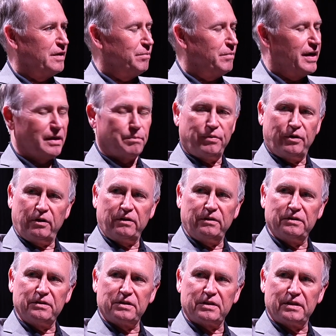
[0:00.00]
that Mike
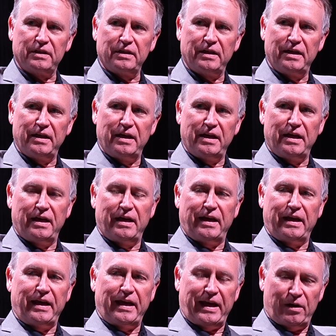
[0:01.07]
pulls
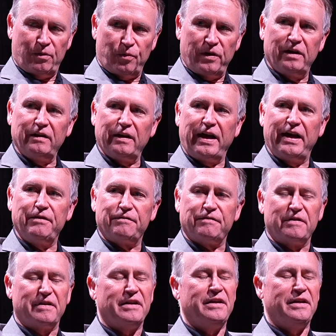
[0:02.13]
in real
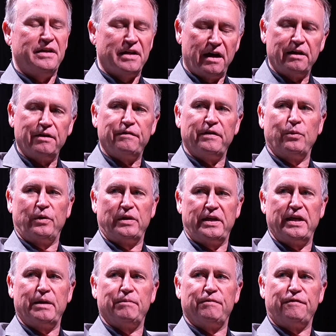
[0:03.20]
life, none of it would
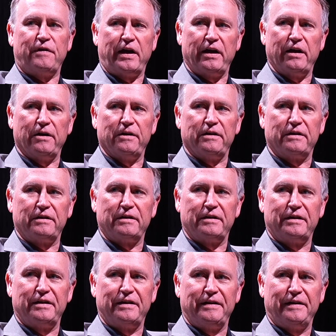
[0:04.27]
get him fired.
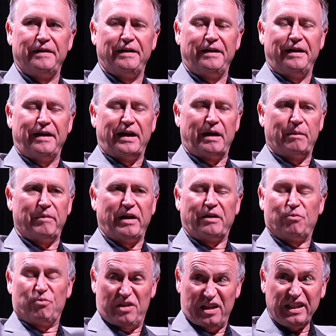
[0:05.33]
And I'm
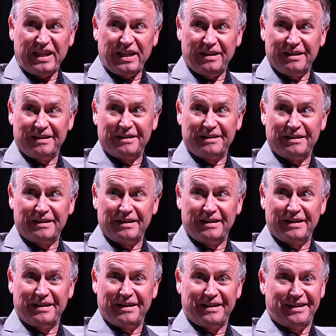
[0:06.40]
like, really?
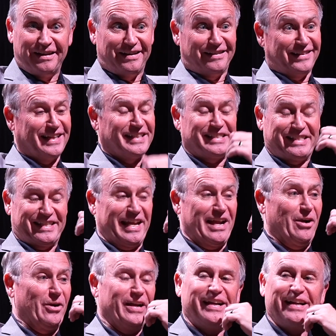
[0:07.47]
That's
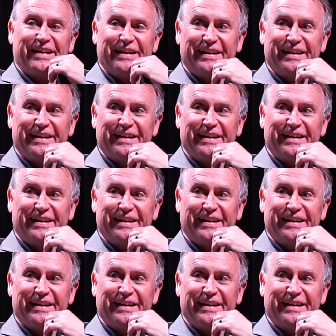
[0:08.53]
scary.